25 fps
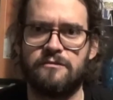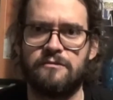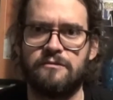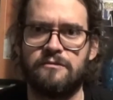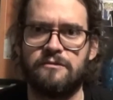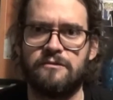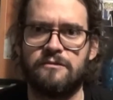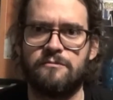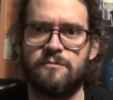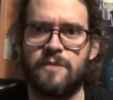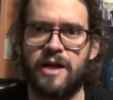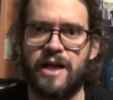
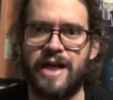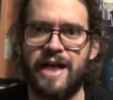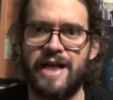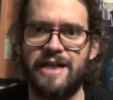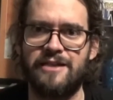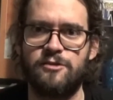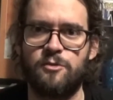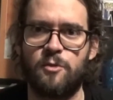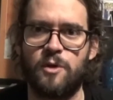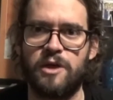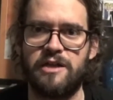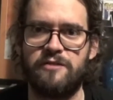My
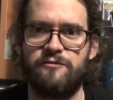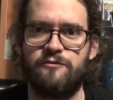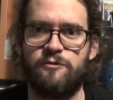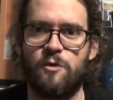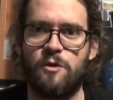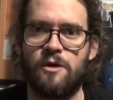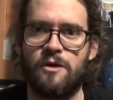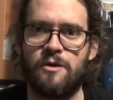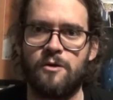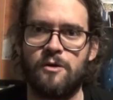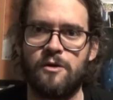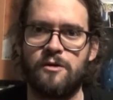
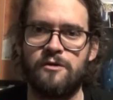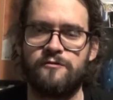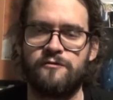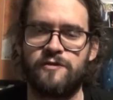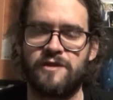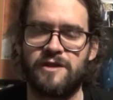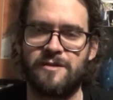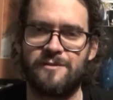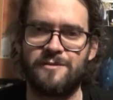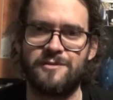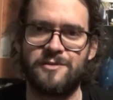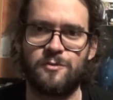A24 horror
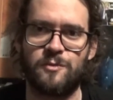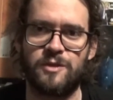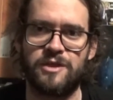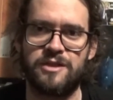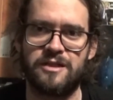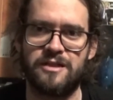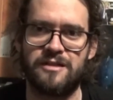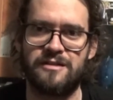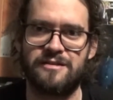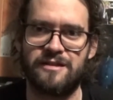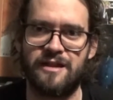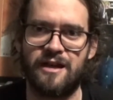films, which
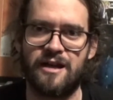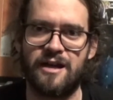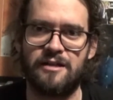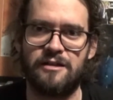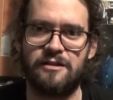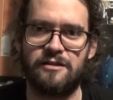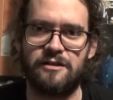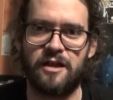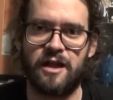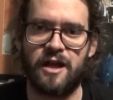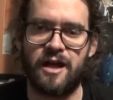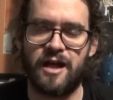is not a
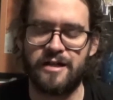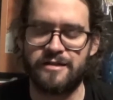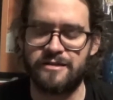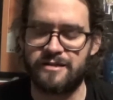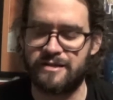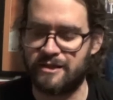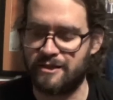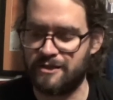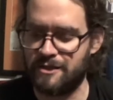lot.